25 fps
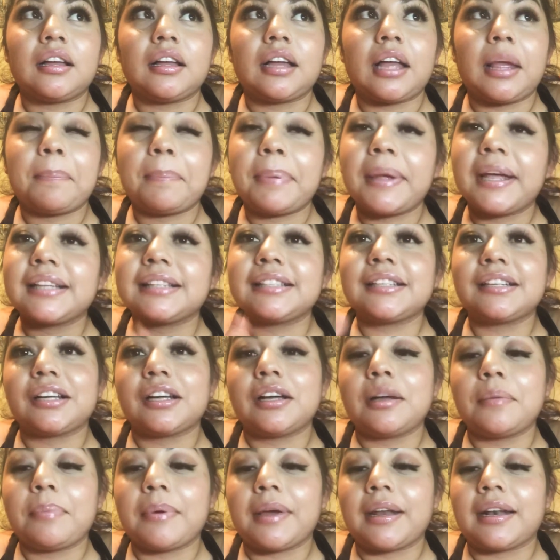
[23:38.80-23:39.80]
I picked it
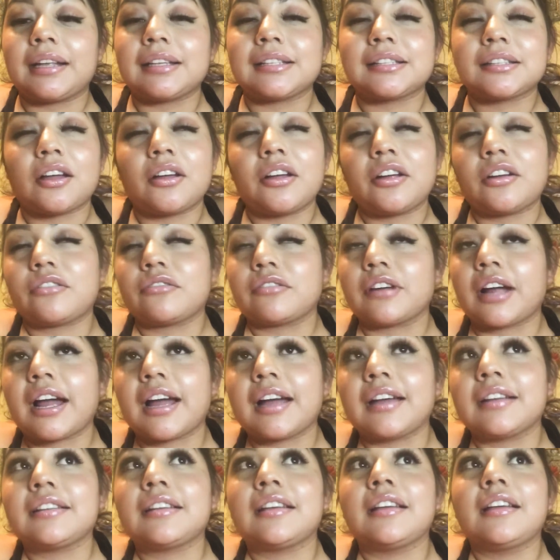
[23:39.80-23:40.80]
up and I saw it
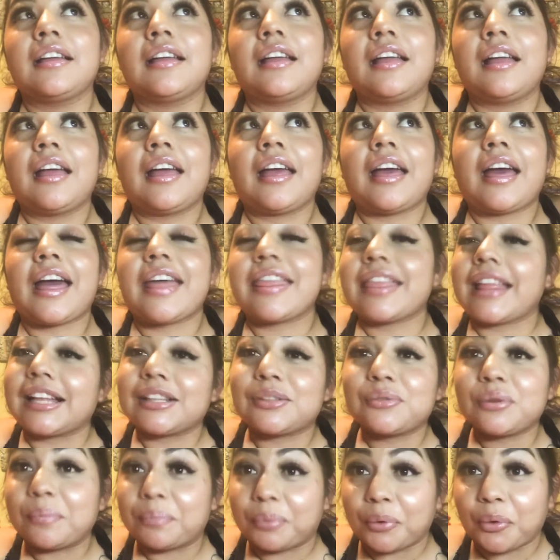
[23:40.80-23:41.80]
cracked, and
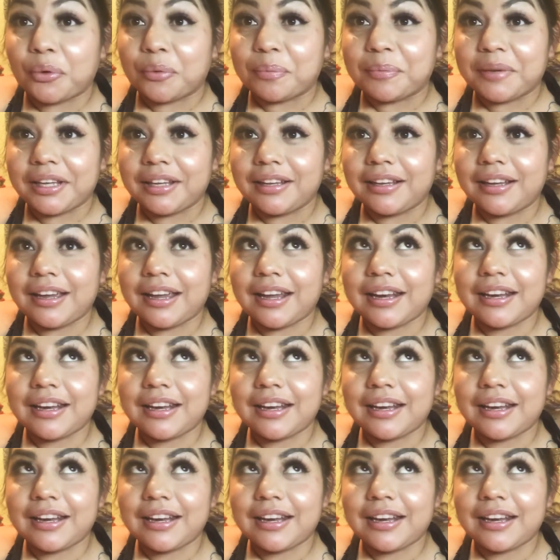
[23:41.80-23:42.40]
that's what broke me.